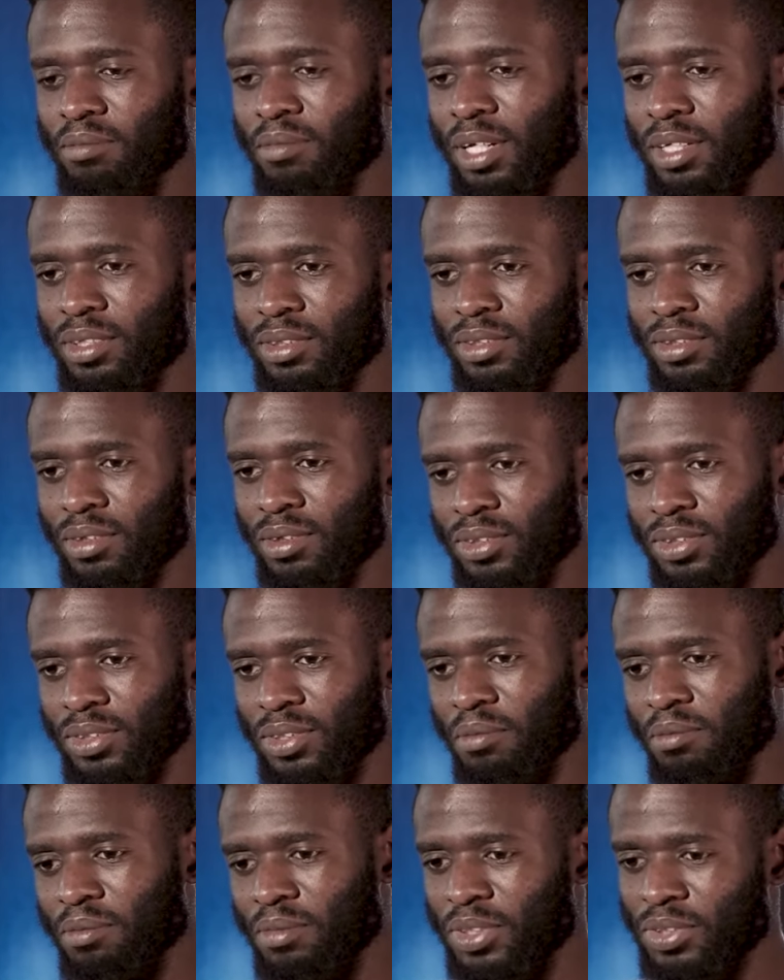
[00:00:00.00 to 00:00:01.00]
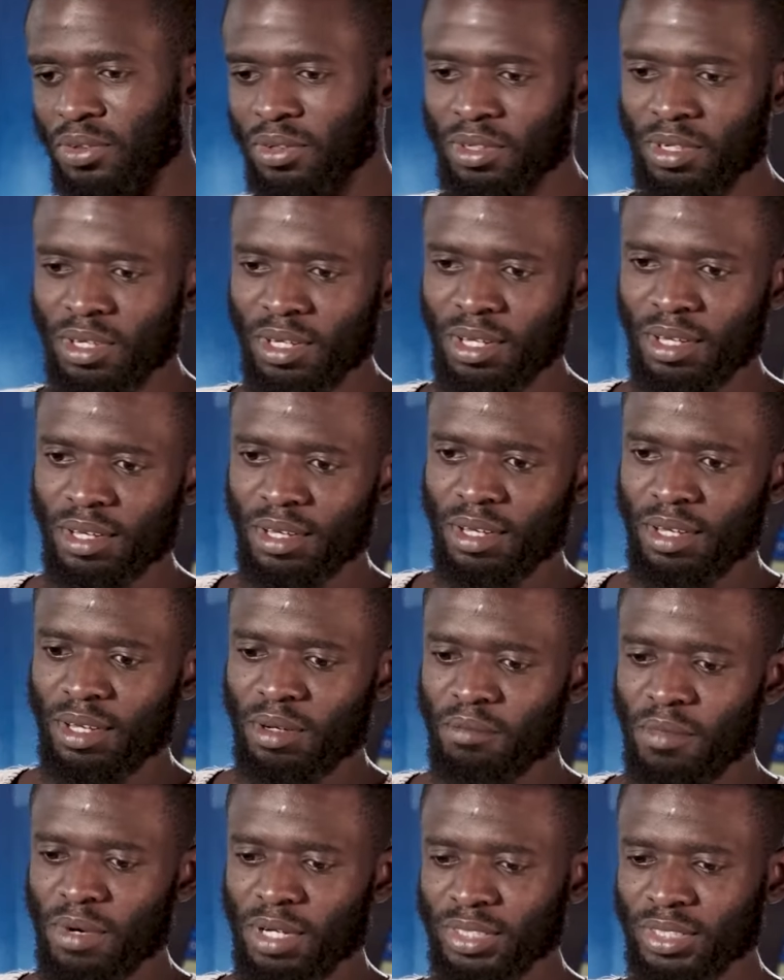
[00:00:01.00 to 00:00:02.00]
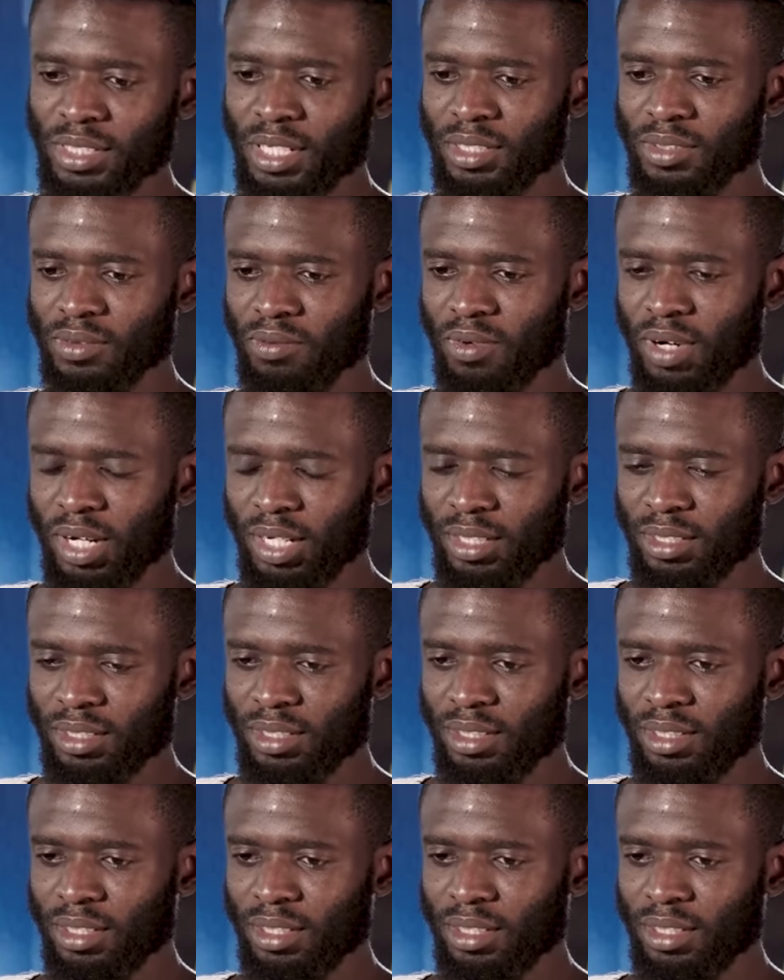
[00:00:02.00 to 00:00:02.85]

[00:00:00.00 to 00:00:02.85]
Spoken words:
by, you know, Jean-Michel Basquiat's work.